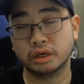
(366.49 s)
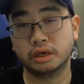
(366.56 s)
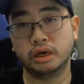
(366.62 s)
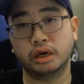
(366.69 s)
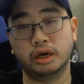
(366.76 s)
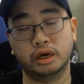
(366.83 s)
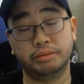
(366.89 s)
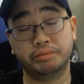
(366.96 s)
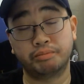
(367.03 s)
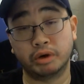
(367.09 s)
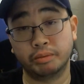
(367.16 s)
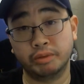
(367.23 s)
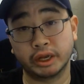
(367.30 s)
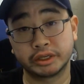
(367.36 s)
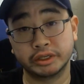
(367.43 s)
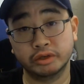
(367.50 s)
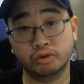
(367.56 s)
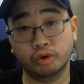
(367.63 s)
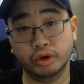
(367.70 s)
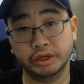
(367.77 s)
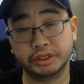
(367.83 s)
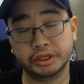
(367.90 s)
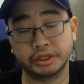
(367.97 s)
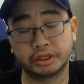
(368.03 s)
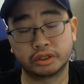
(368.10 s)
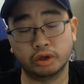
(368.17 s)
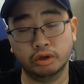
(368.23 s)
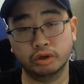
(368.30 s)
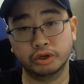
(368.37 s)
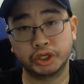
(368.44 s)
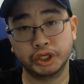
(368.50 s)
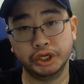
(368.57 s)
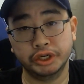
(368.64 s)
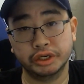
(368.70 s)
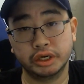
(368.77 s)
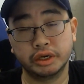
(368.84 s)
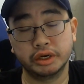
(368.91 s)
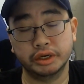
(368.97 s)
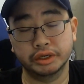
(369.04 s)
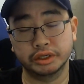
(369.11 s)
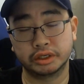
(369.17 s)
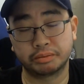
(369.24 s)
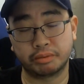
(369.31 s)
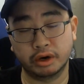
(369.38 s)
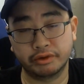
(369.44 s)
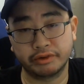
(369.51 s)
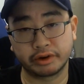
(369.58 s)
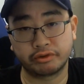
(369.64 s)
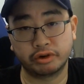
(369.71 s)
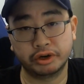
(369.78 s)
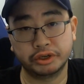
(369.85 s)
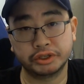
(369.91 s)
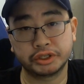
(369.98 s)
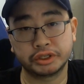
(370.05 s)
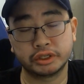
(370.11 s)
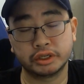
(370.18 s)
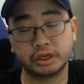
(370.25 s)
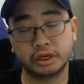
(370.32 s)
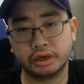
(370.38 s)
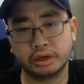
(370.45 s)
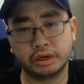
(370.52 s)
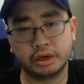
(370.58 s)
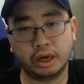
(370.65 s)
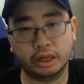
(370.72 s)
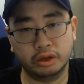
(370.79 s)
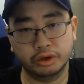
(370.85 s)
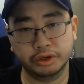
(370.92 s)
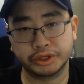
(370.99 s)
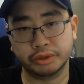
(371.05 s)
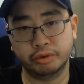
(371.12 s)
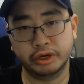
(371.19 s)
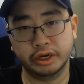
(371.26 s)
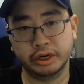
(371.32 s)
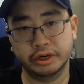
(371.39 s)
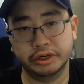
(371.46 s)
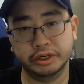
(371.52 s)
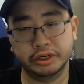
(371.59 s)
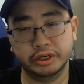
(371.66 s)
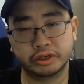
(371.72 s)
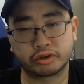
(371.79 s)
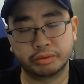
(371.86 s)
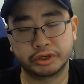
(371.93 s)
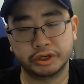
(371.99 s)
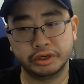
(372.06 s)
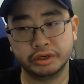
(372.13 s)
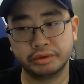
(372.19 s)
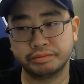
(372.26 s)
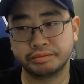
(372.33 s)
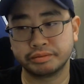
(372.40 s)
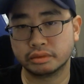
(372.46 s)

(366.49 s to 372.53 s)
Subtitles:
Perplexing Ruins' solo sheet is perfect for this. I'll also put it in the description.